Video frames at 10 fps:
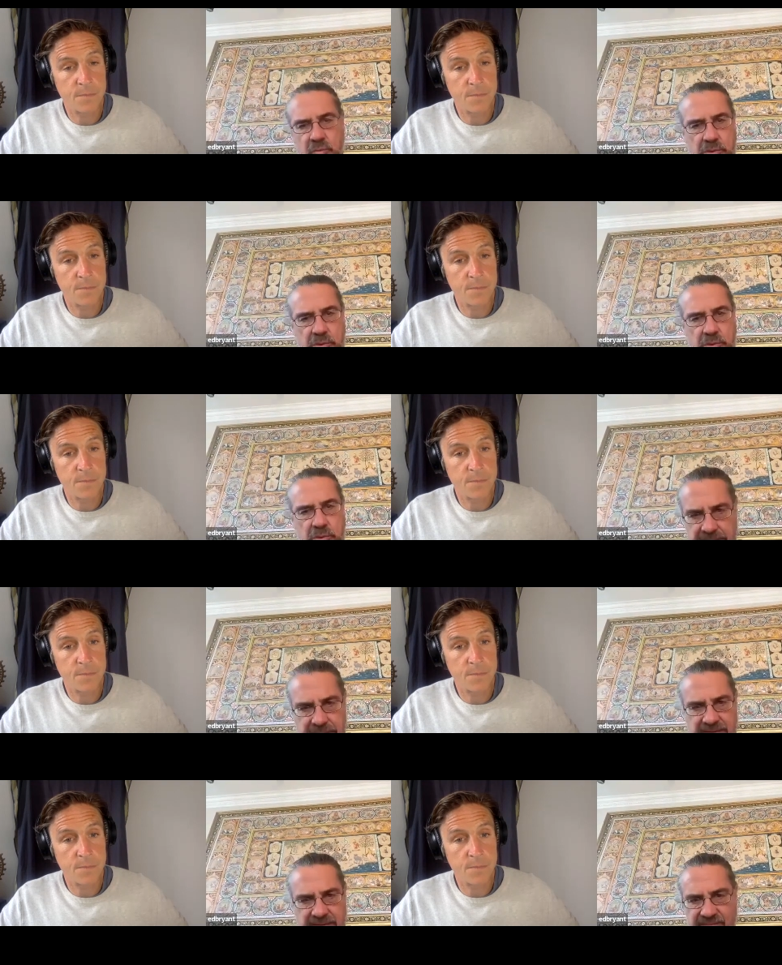Speaker 1: world, right? Even
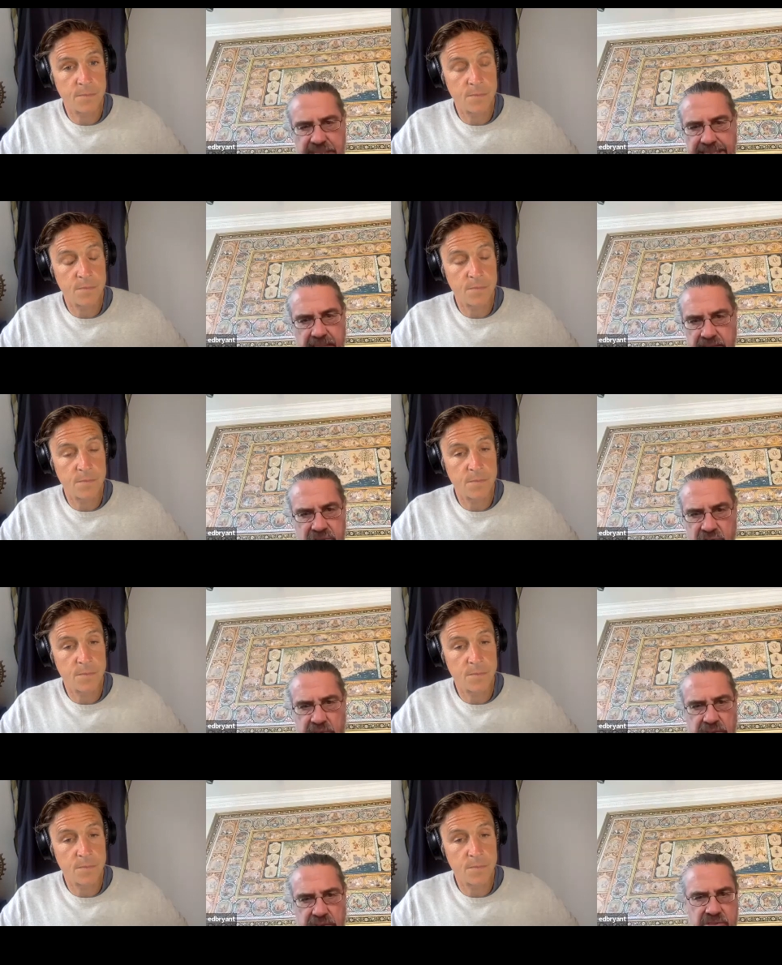in England, 200
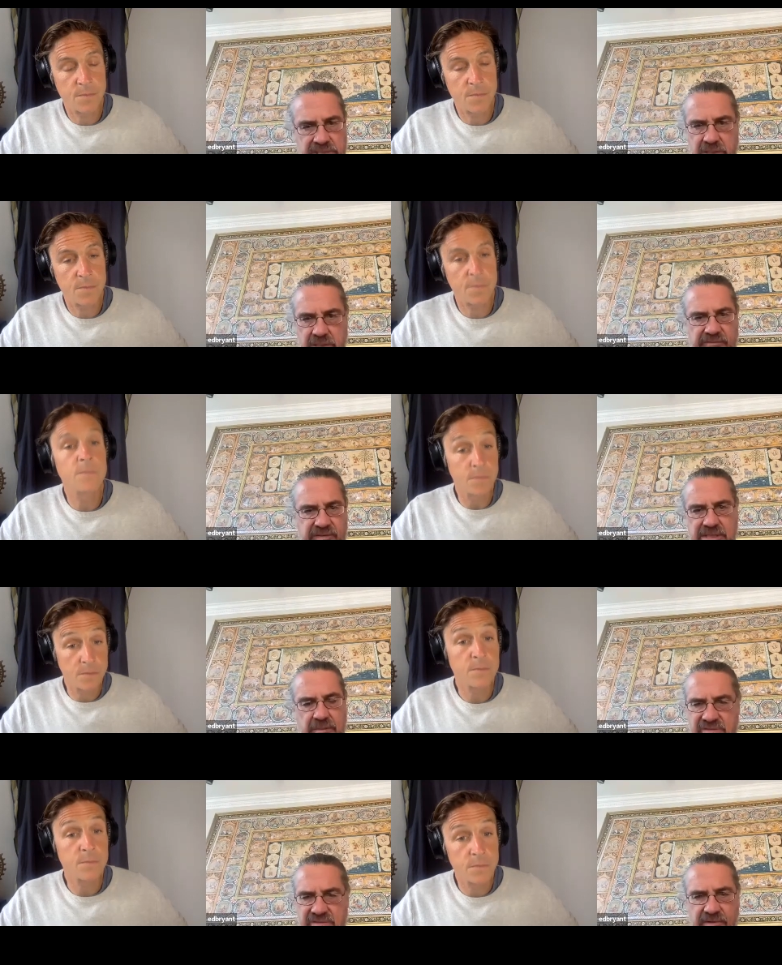years ago, if your dad was a
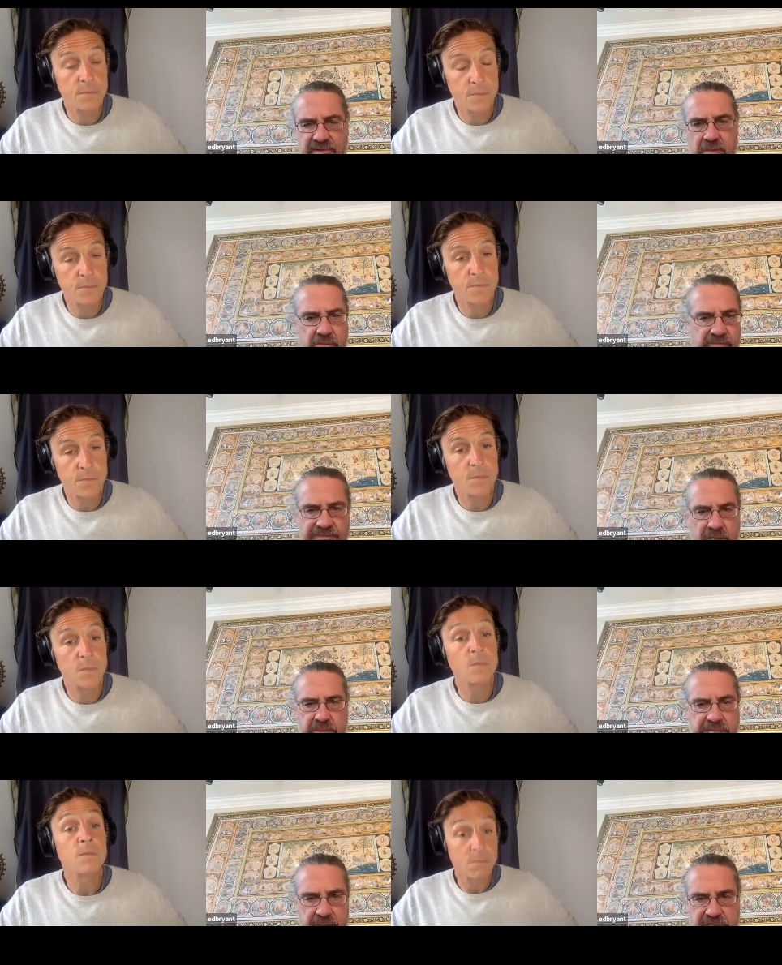farmer, you were a farmer. That was
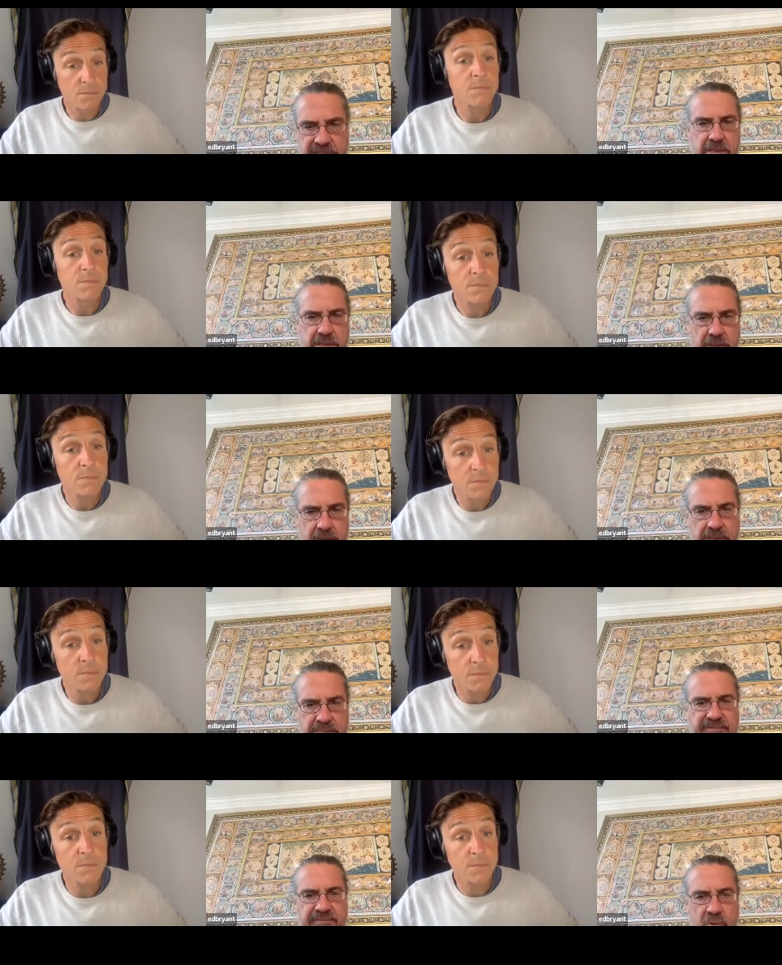it, you know. I mean,
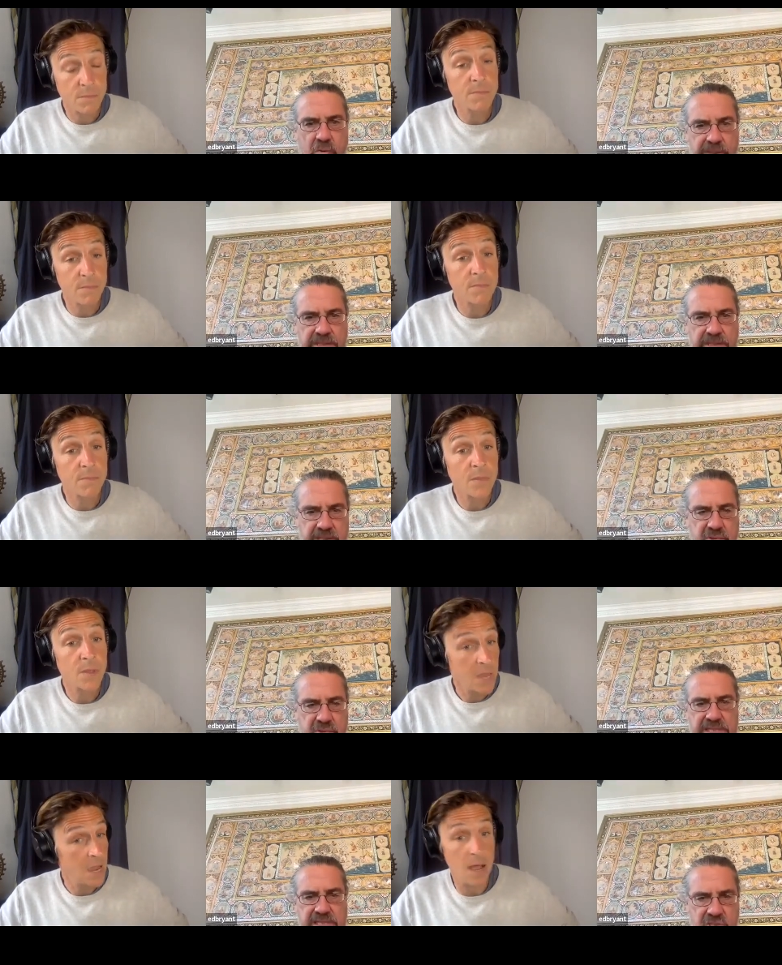before
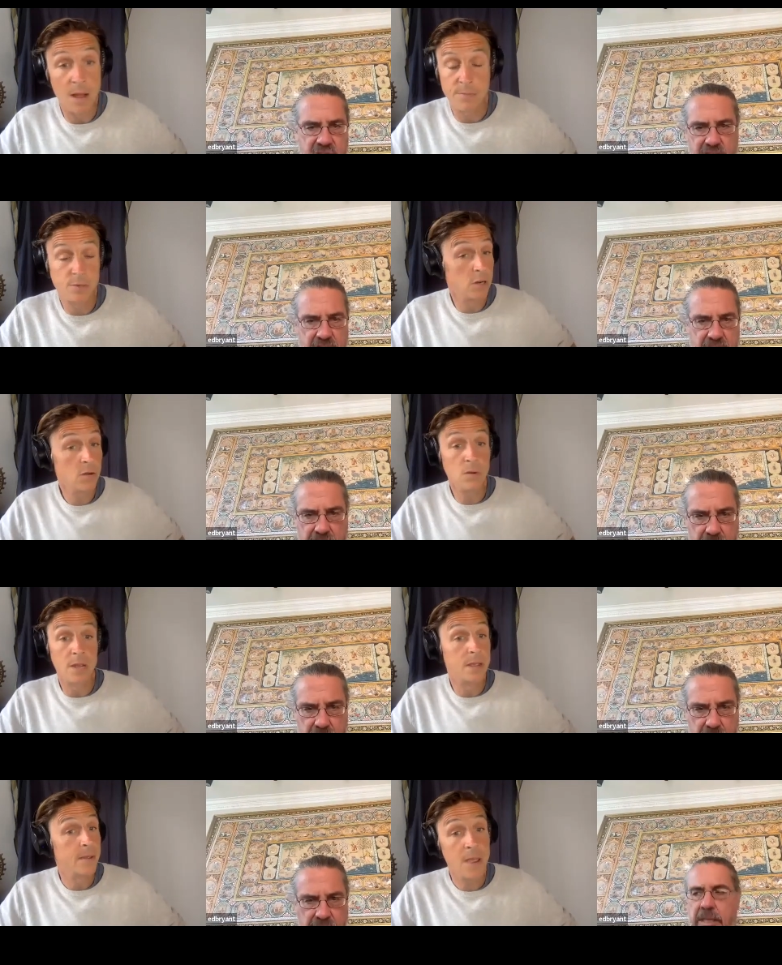industrialization. Yeah, absolutely.
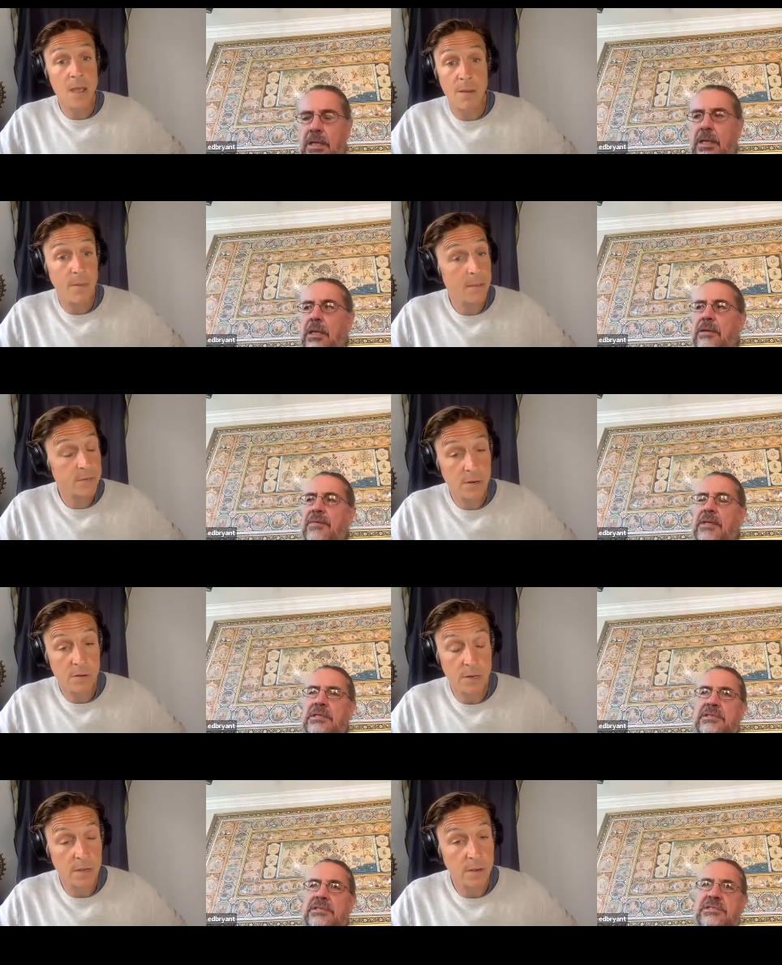Yeah, absolutely. So,
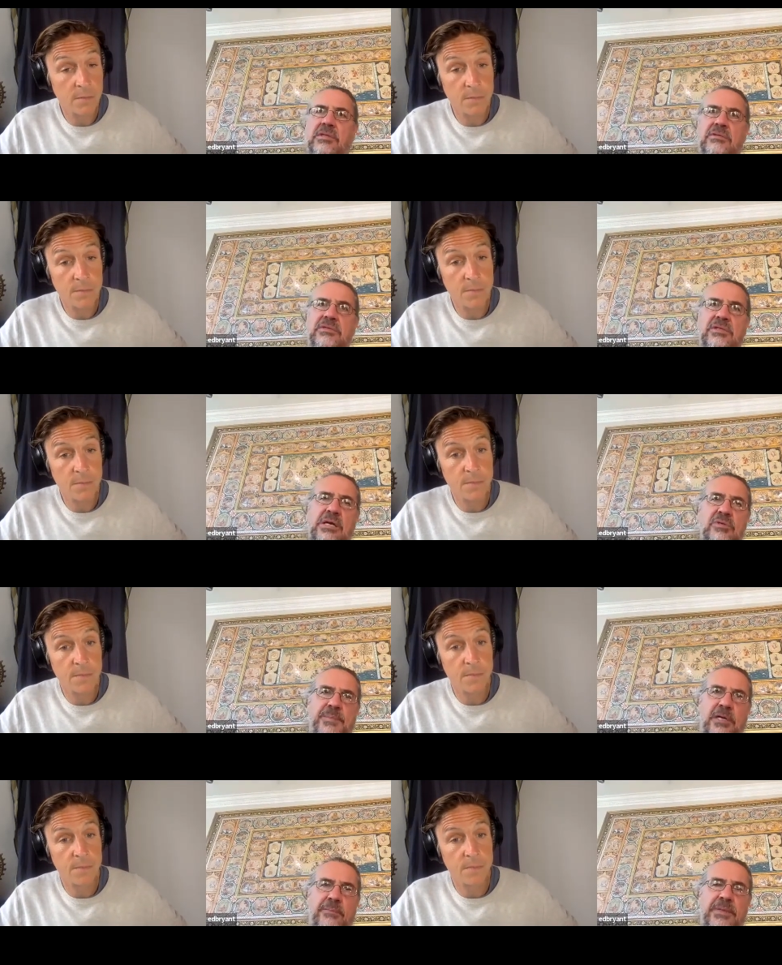you, so that was part.
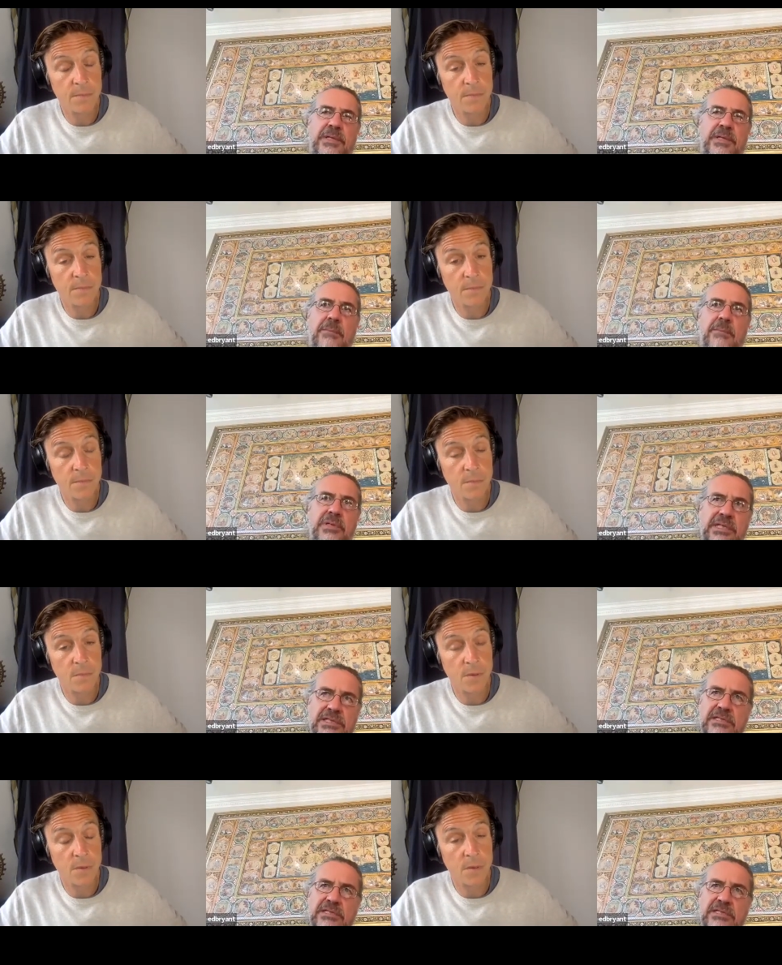But but the Gita
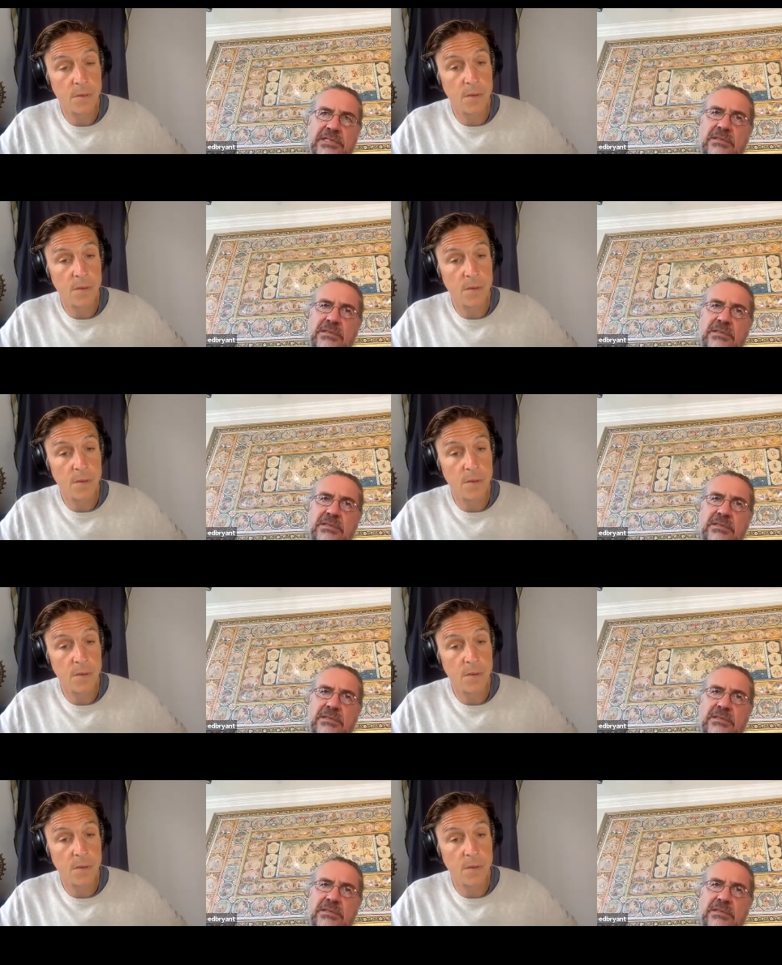doesn't